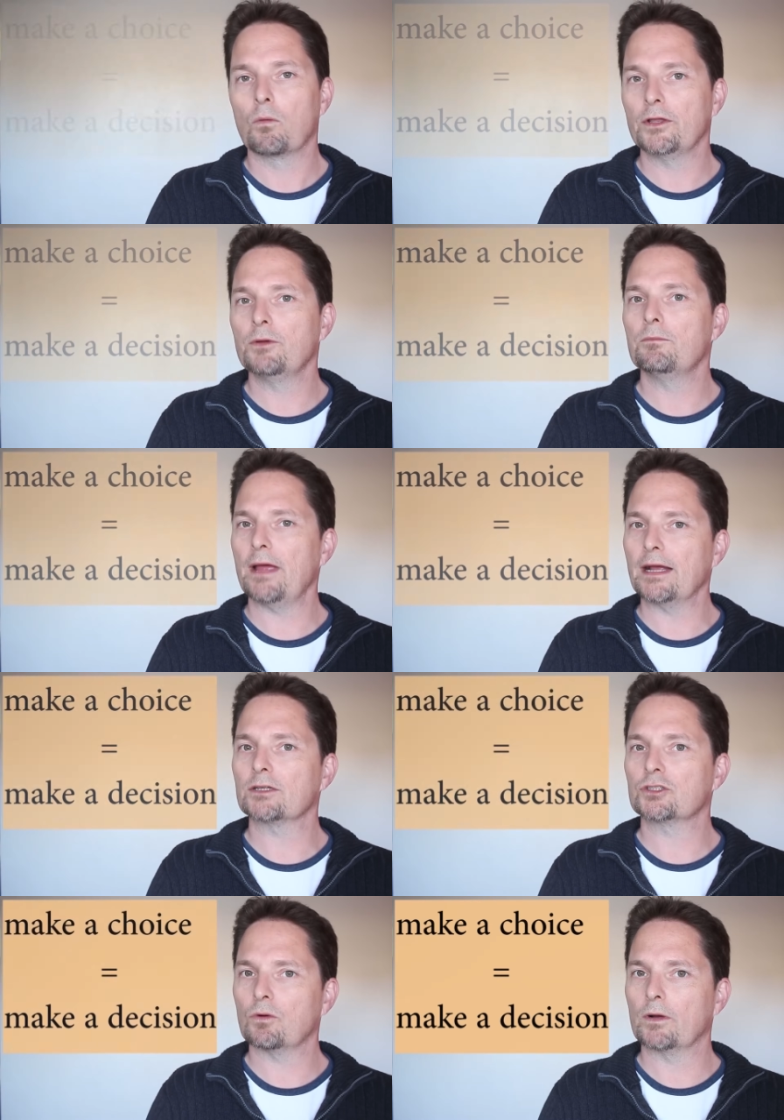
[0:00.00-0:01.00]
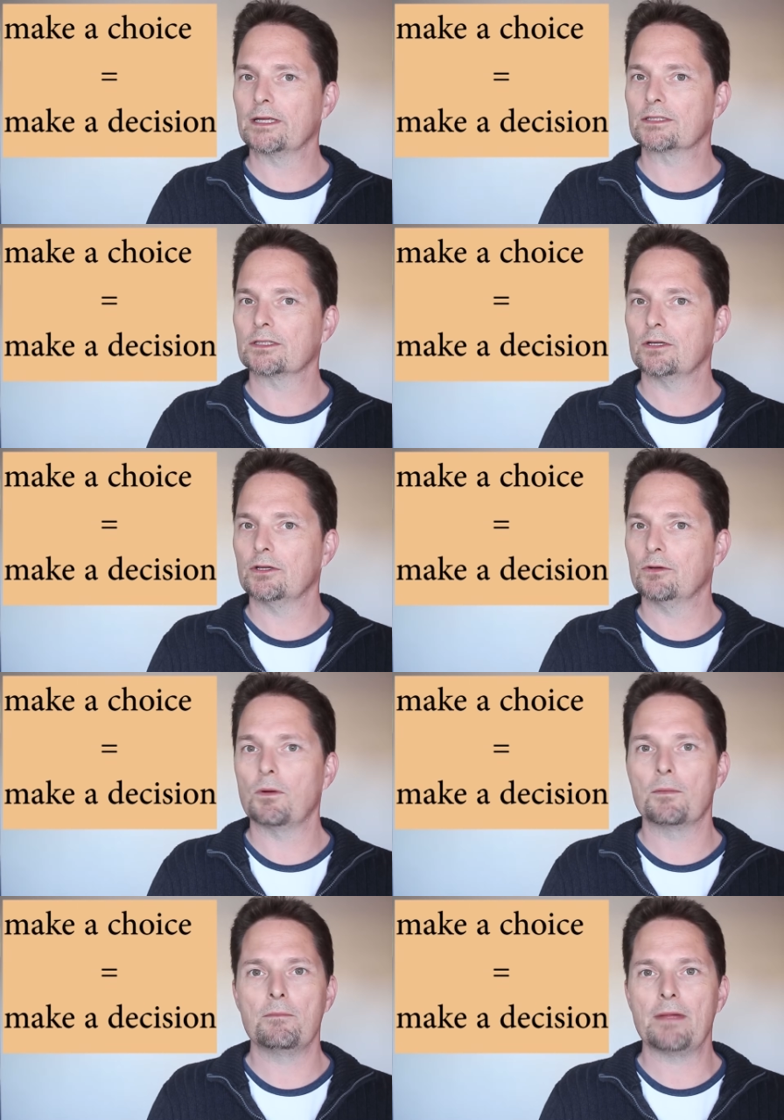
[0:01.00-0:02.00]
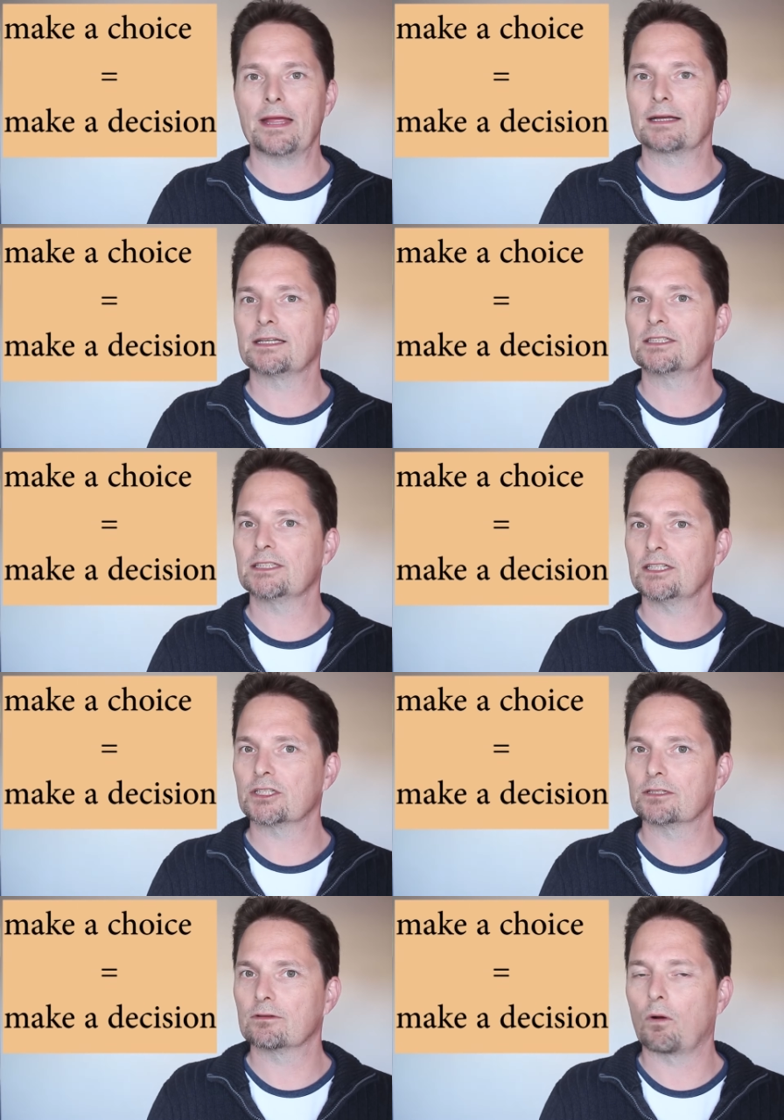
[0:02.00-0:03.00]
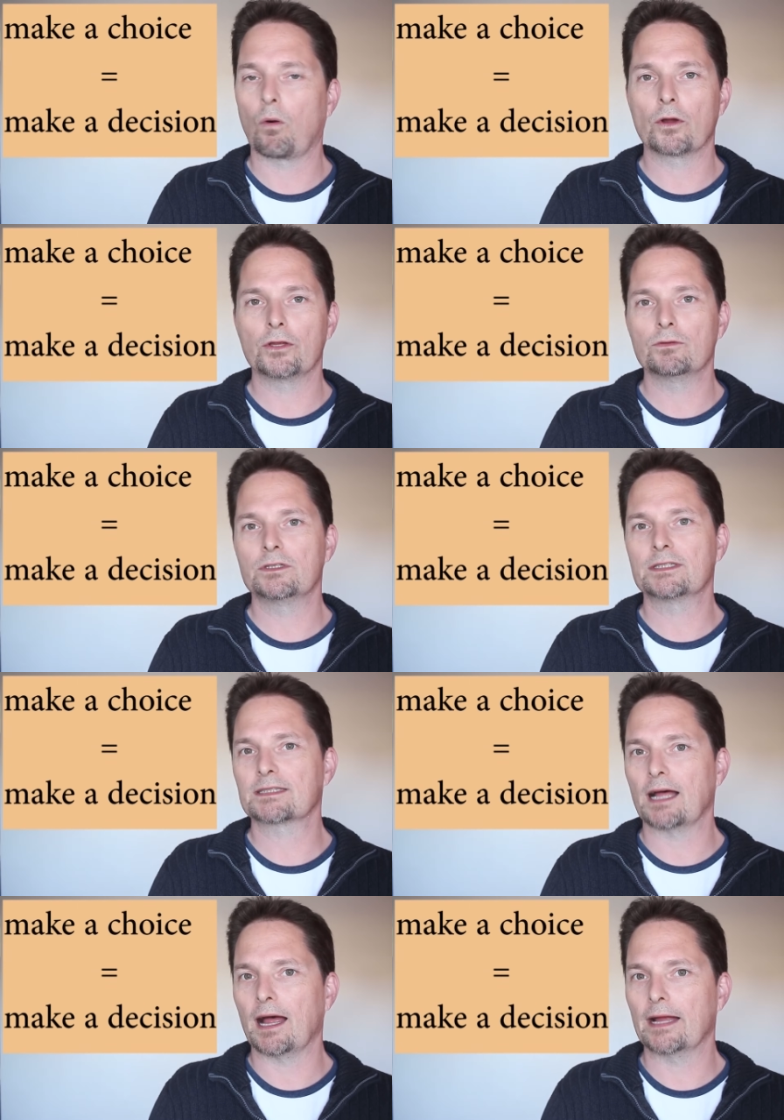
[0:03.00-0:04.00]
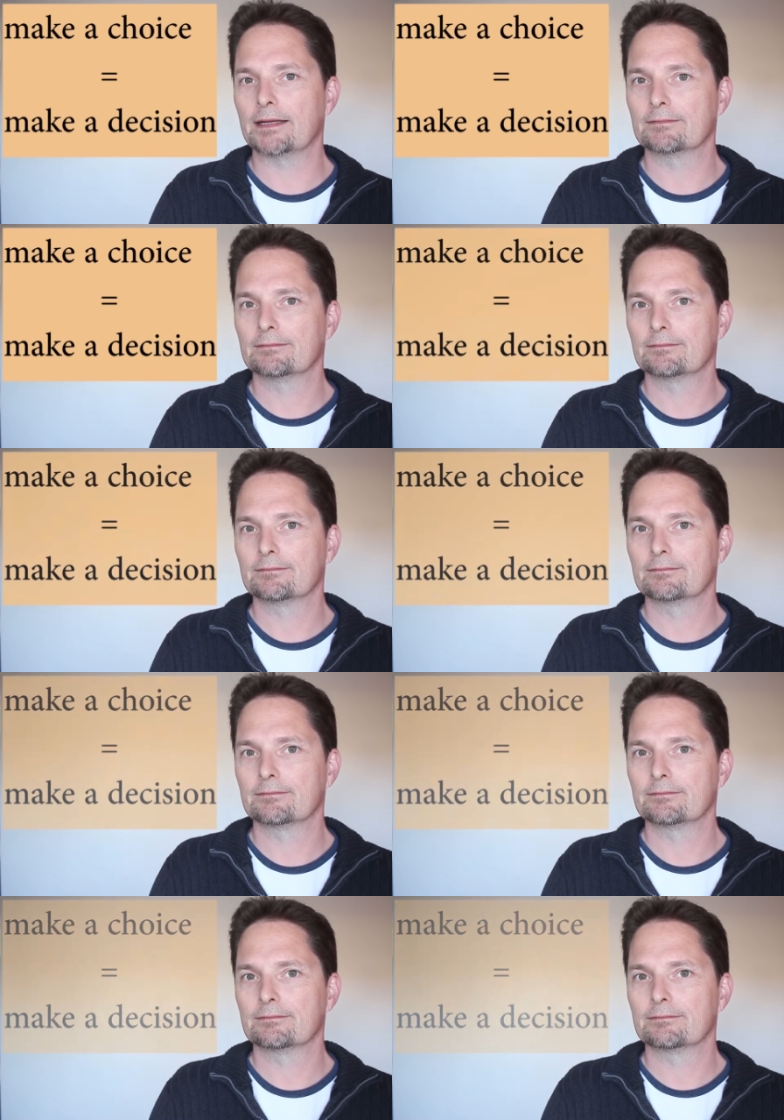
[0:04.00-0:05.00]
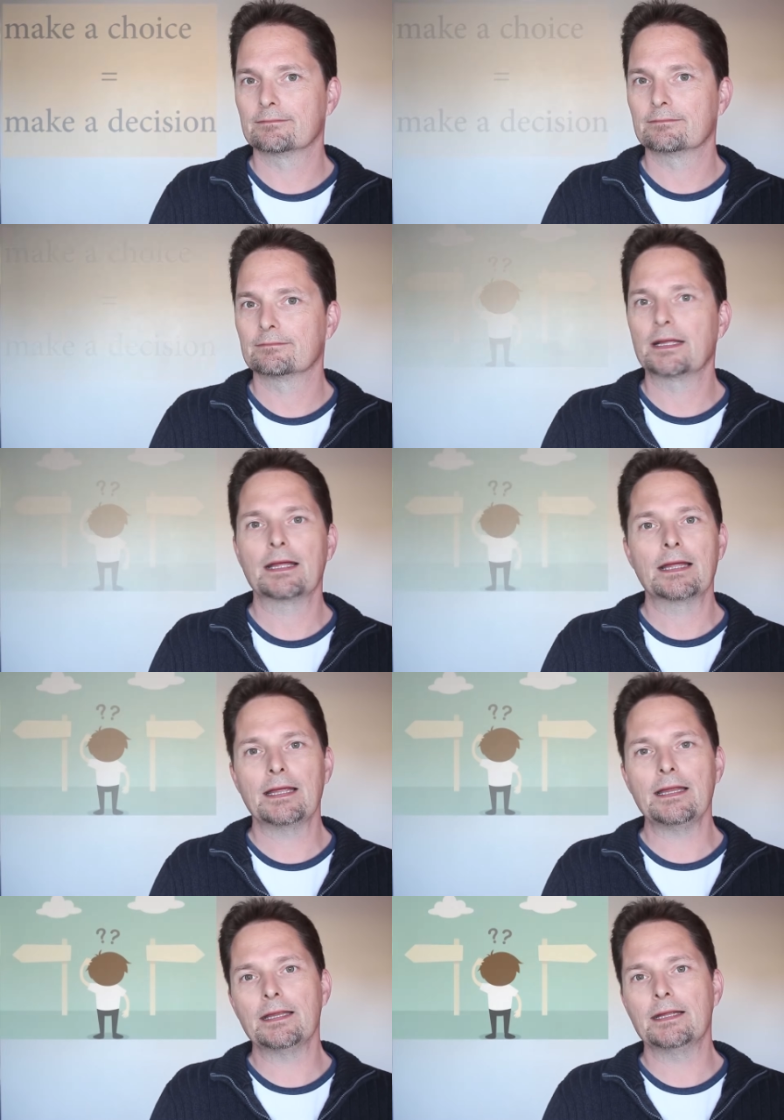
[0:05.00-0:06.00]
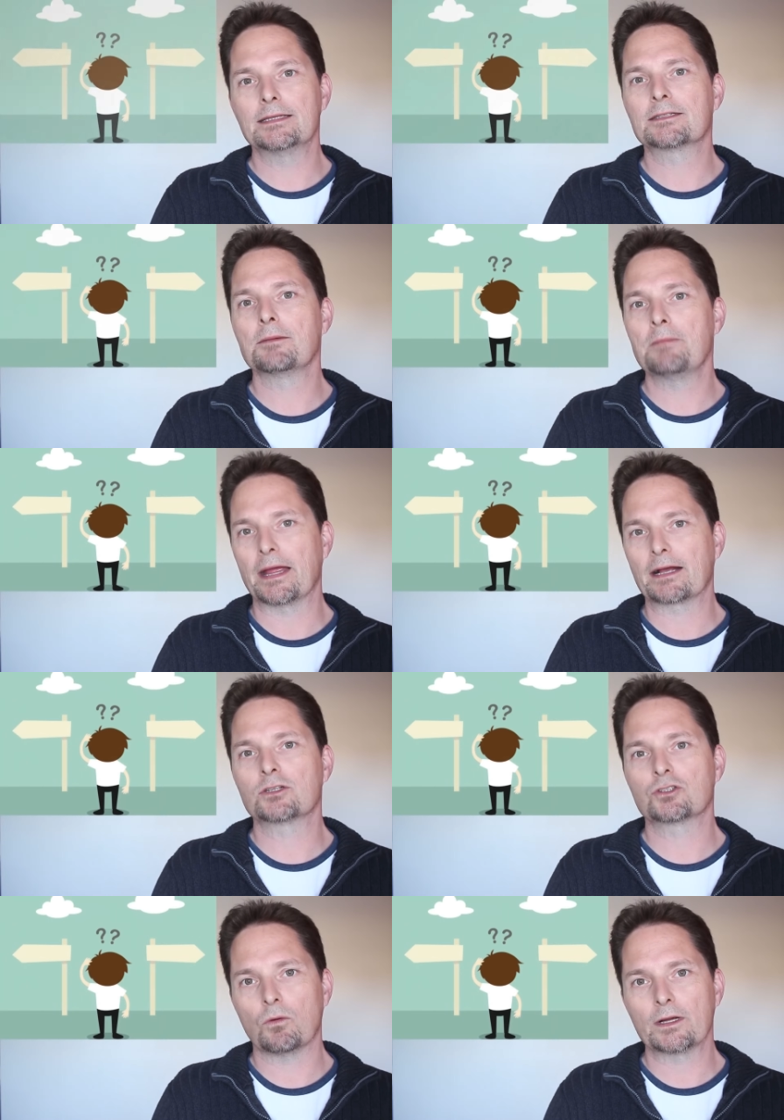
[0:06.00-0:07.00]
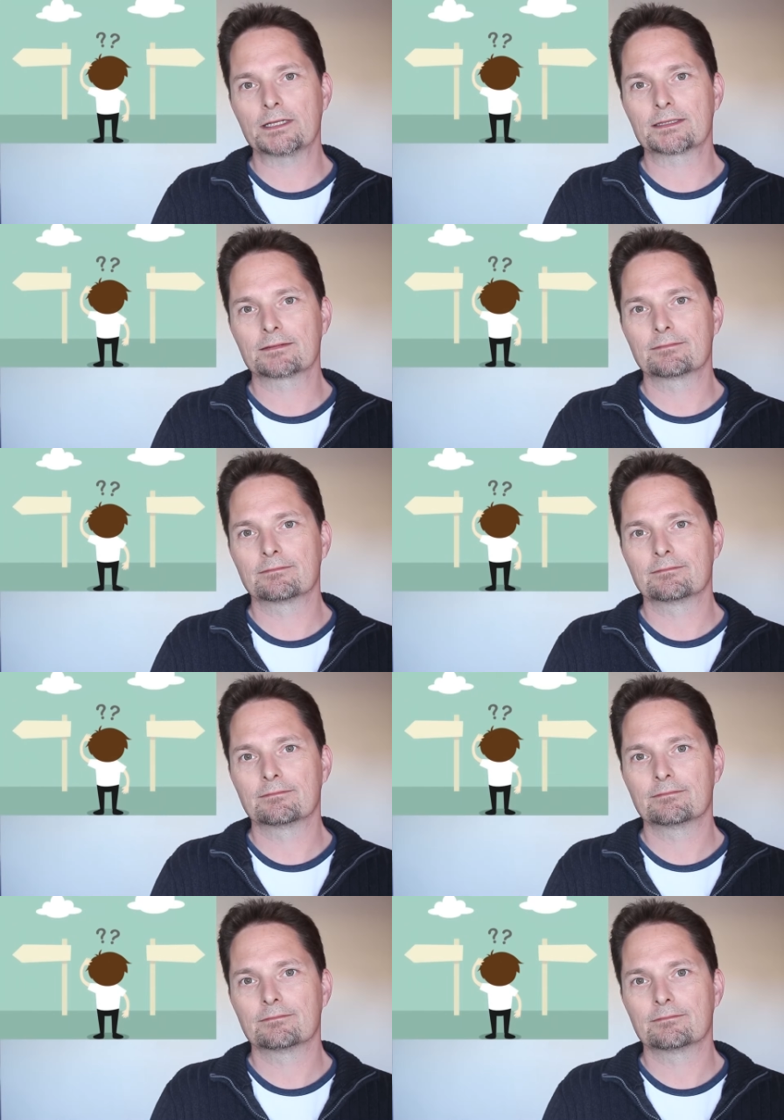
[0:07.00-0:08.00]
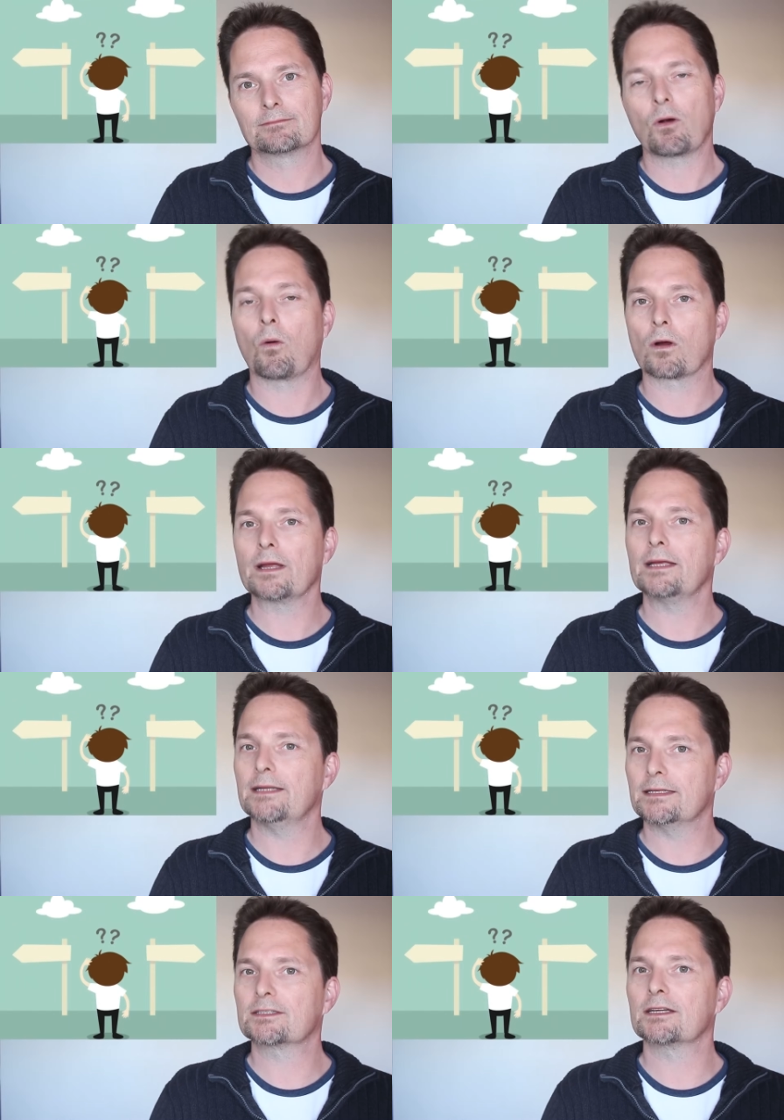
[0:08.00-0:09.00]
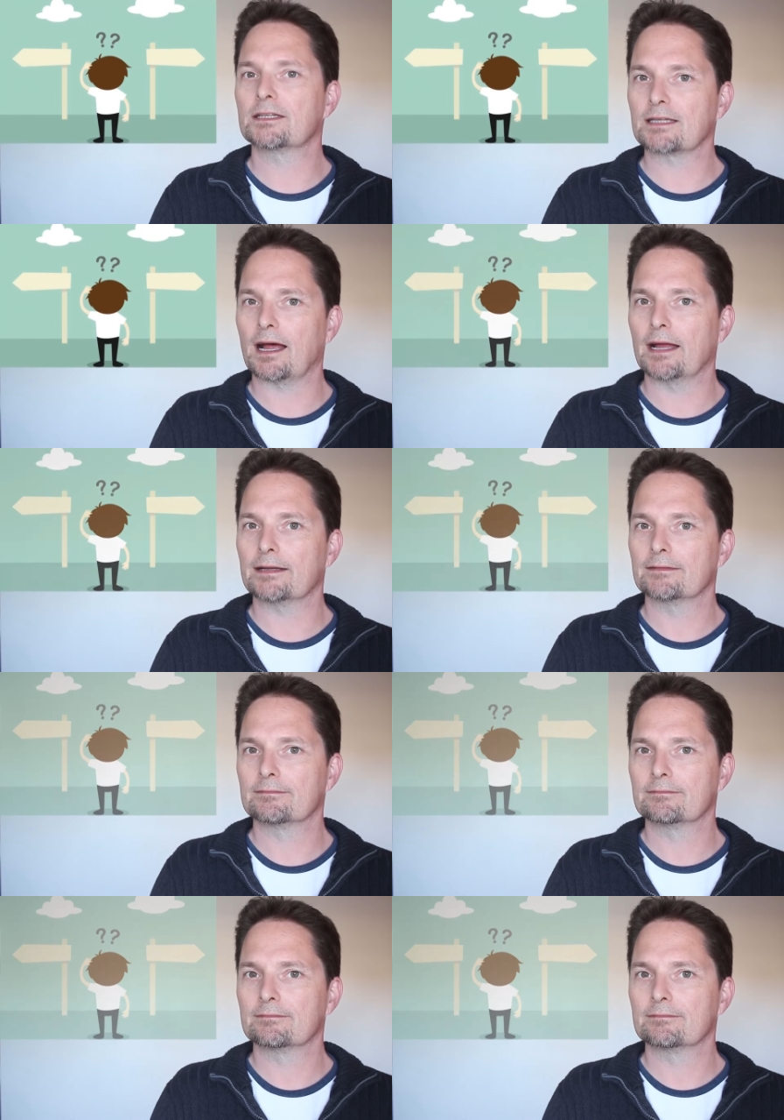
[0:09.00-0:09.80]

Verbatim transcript: When you make a choice, you make a decision or you decide. He needs to make a choice or he needs to decide.